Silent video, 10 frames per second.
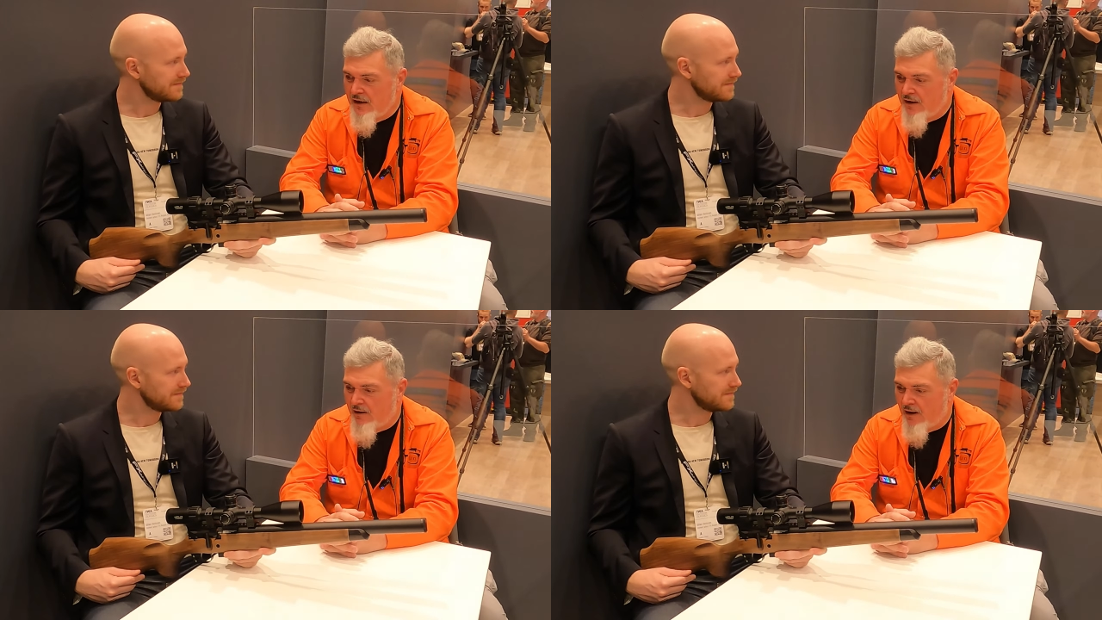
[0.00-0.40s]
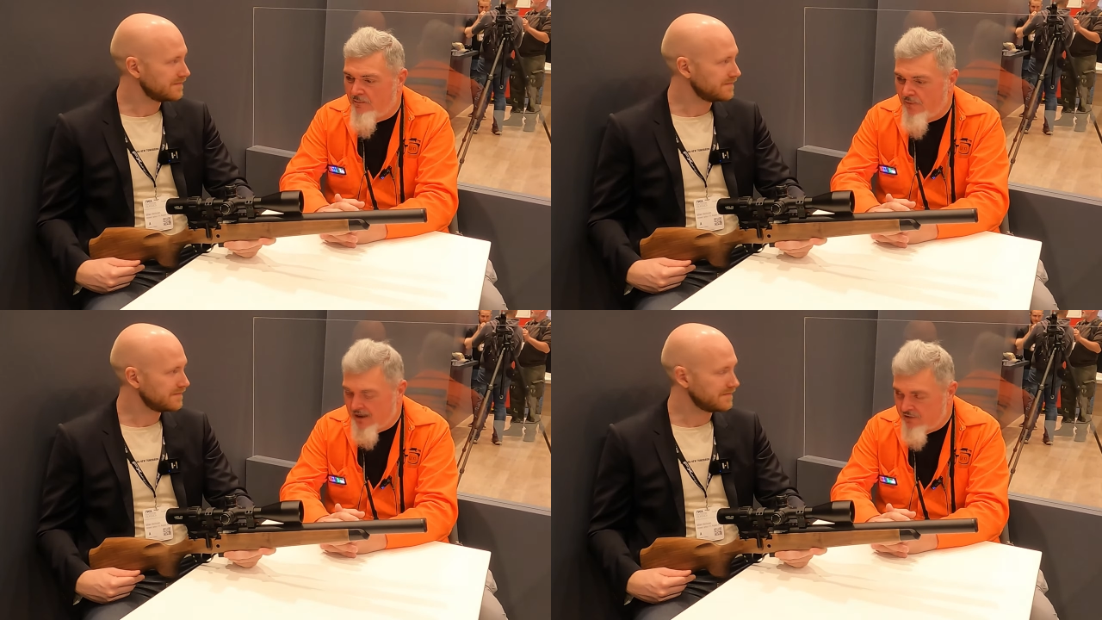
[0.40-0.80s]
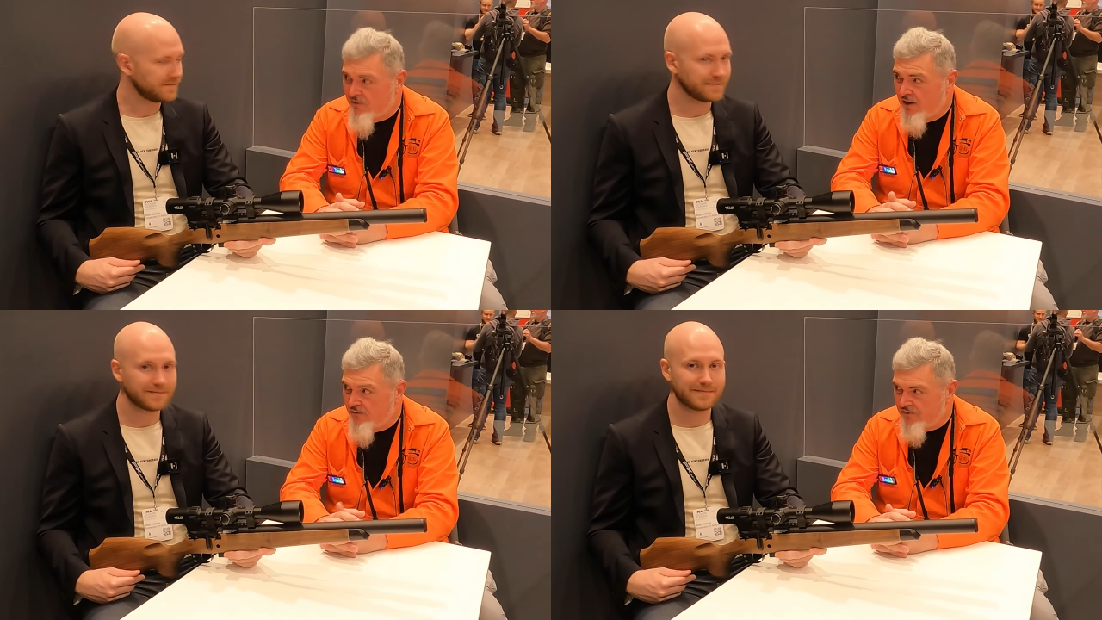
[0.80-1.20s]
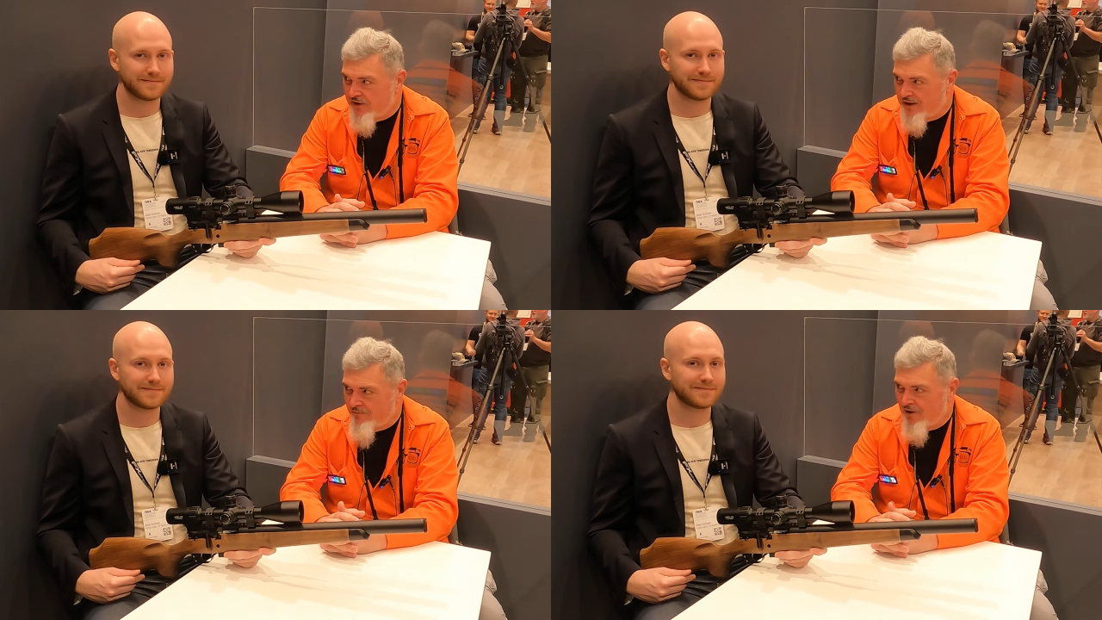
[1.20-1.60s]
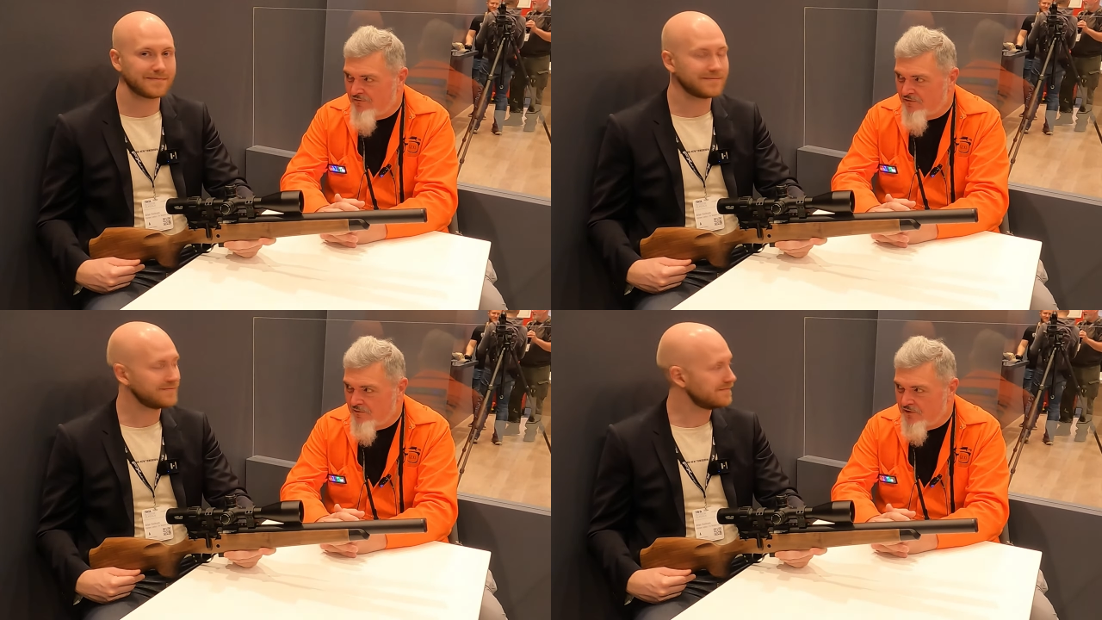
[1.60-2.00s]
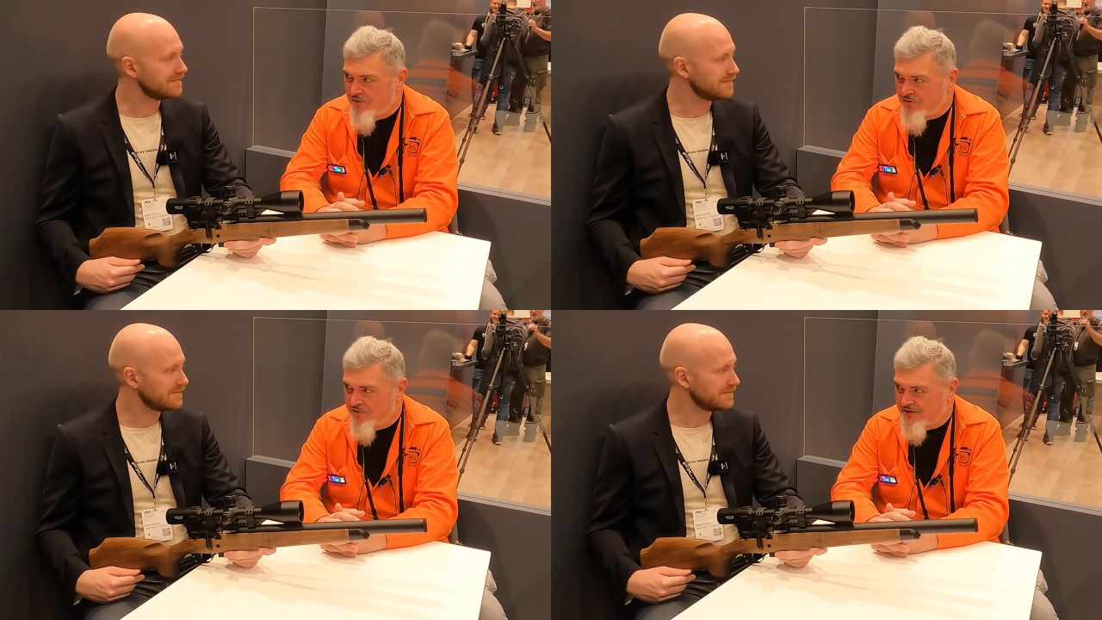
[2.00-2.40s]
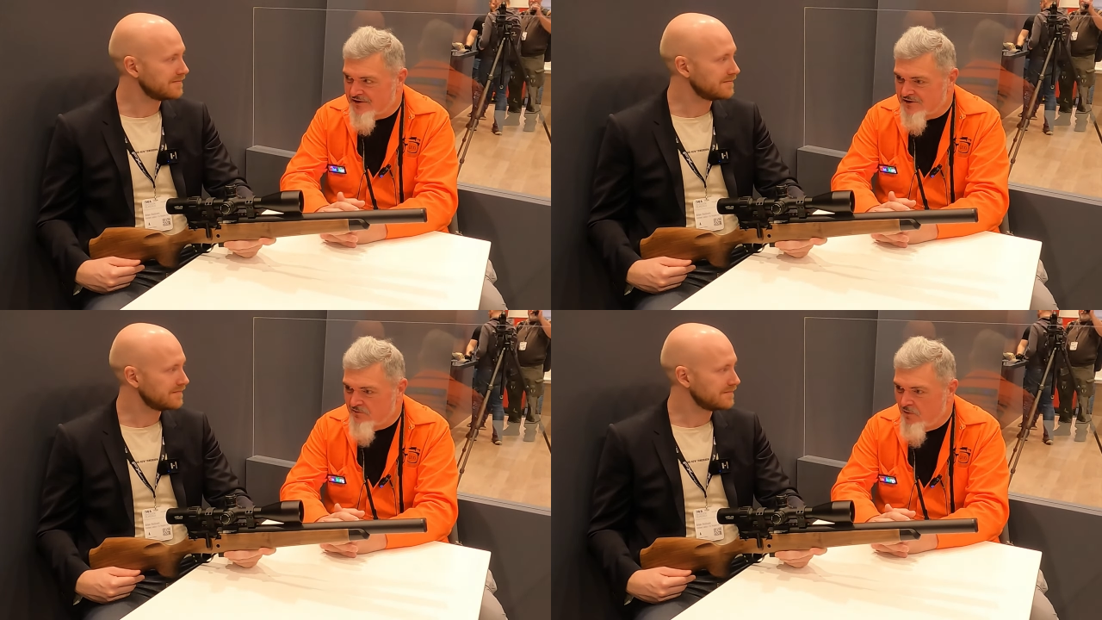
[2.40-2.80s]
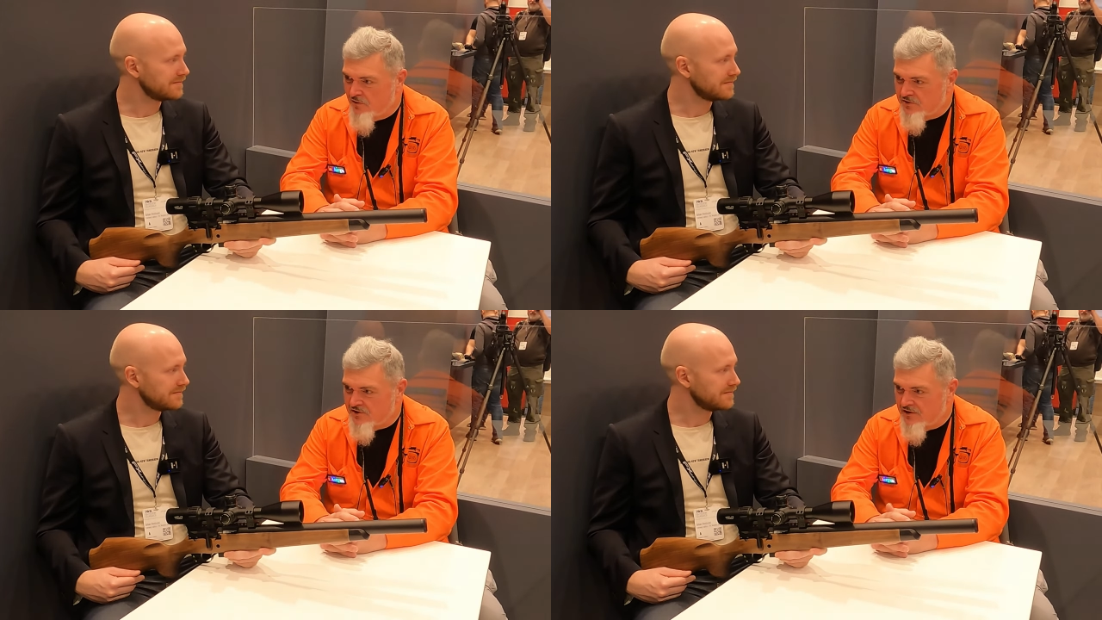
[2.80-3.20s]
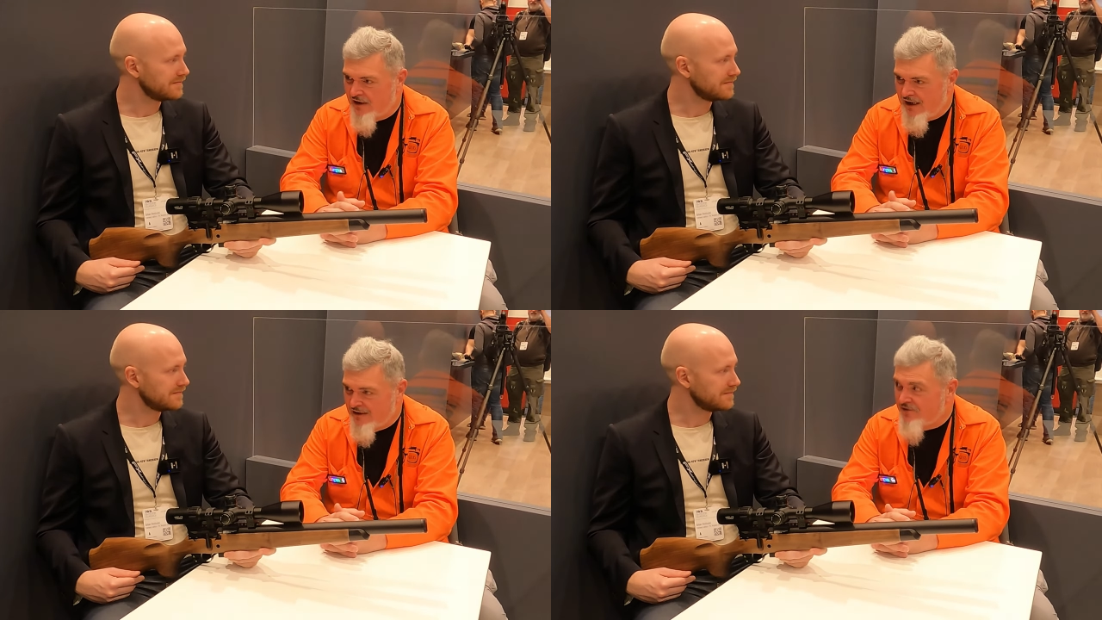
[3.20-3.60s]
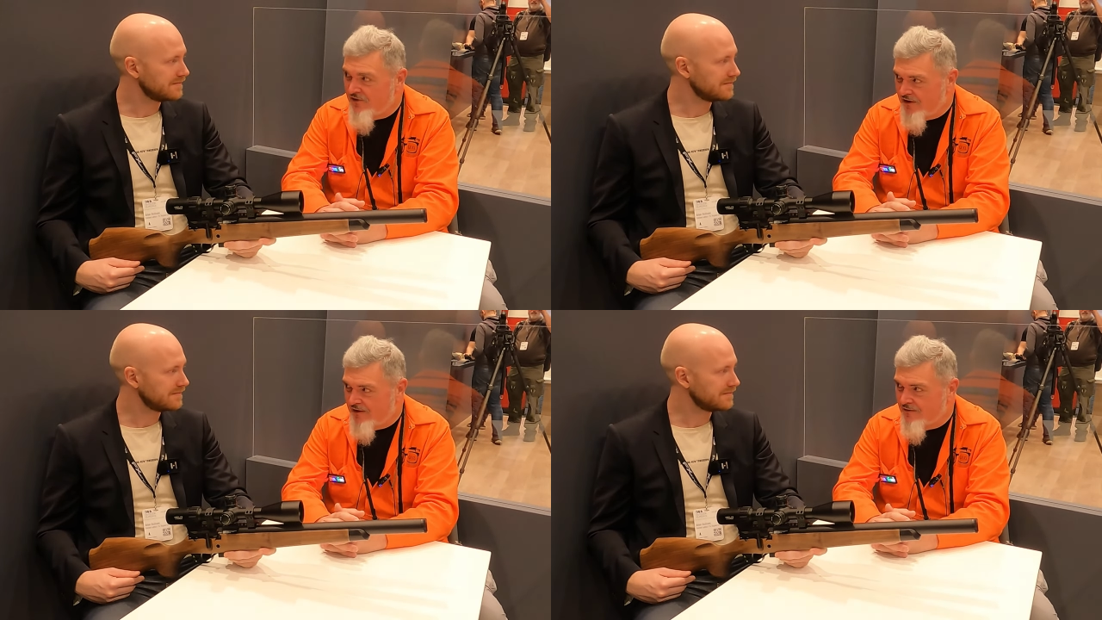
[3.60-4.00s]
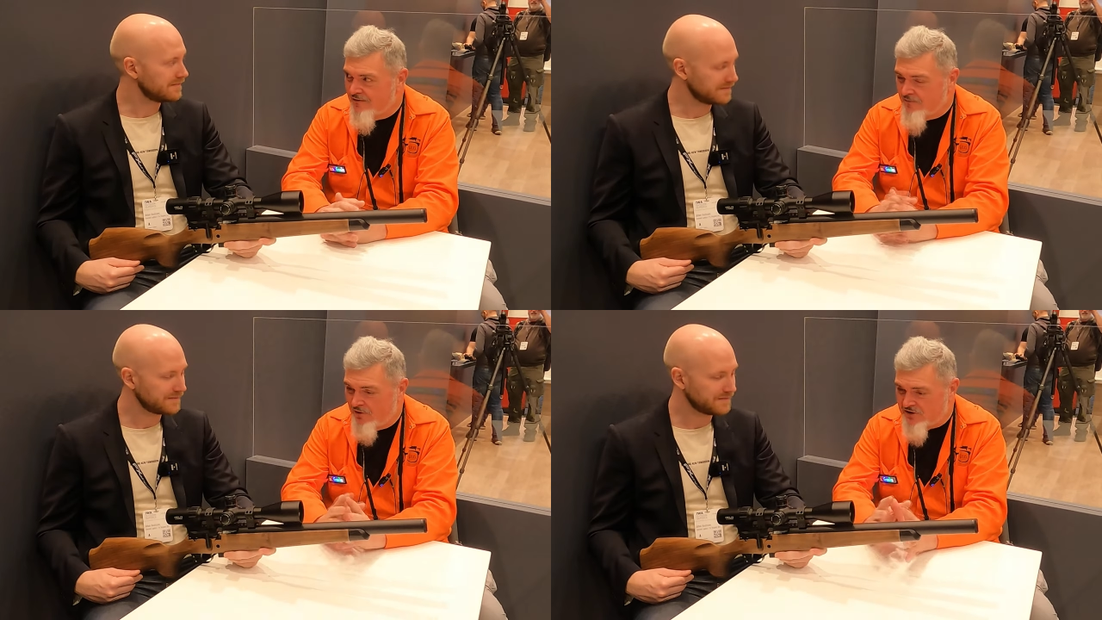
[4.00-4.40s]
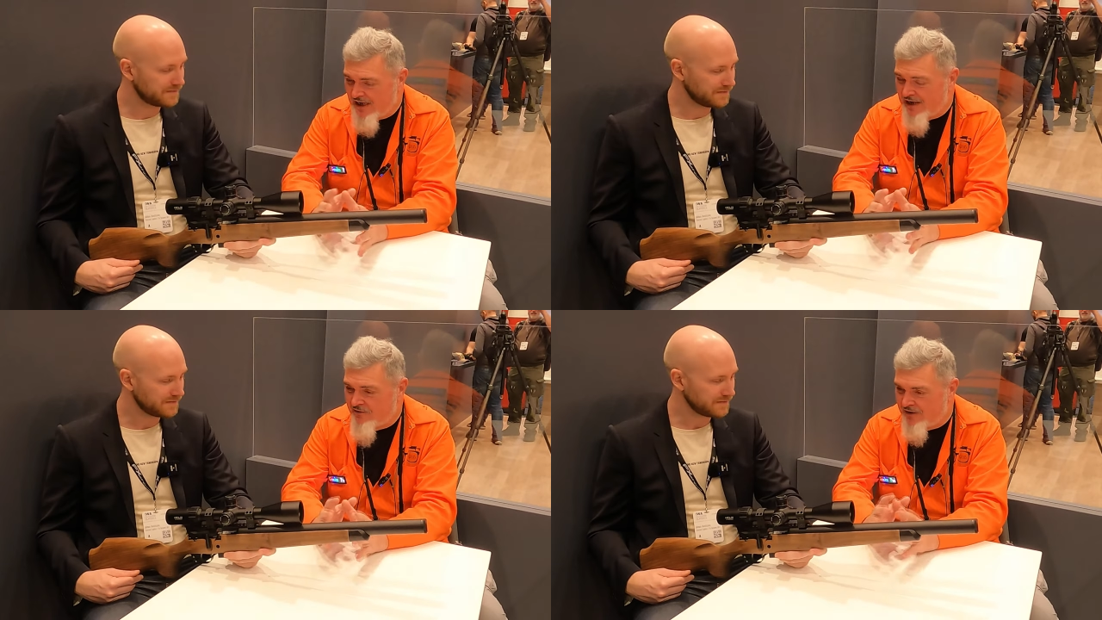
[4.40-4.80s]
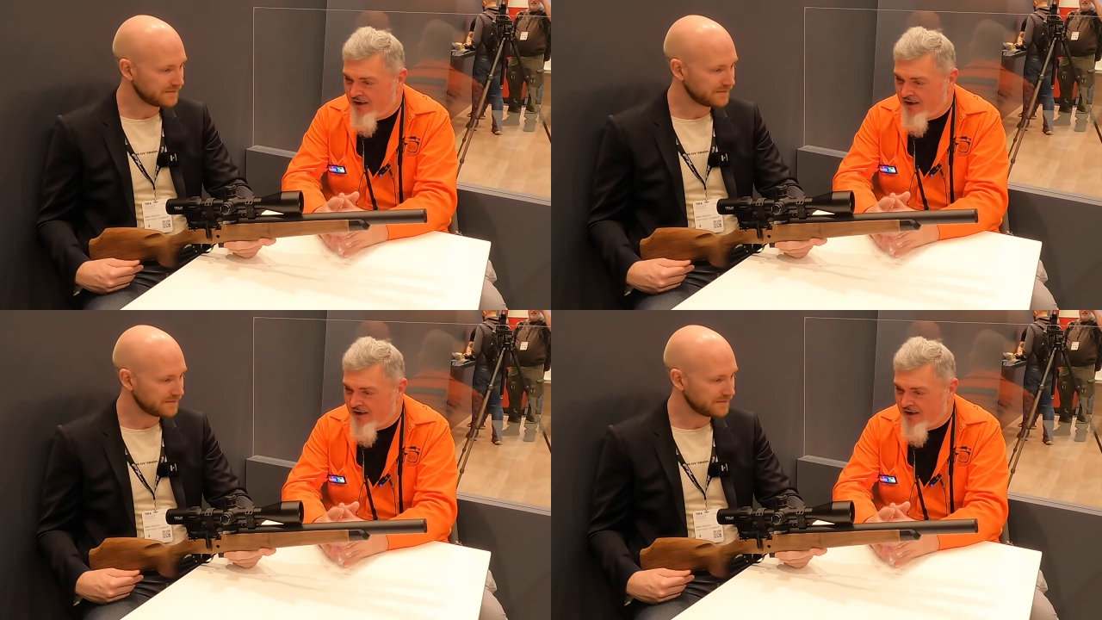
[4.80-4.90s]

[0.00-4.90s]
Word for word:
Speaker 1: uh, my crown that I bought from you is the most anything, the most accurate